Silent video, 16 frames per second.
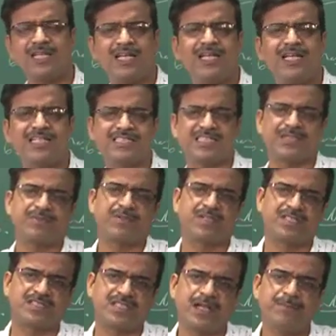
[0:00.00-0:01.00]
Let us say for
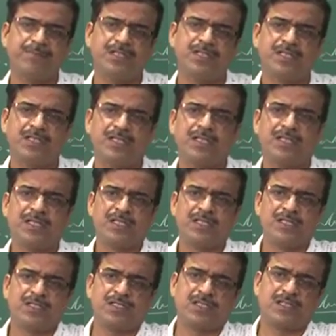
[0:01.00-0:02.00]
example,
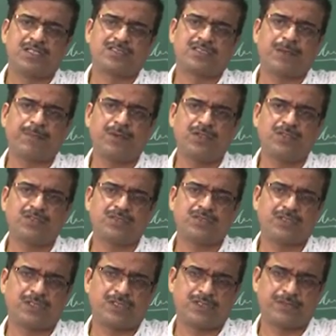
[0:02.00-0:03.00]
suppose
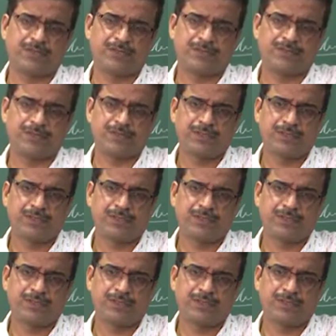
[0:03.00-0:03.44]
I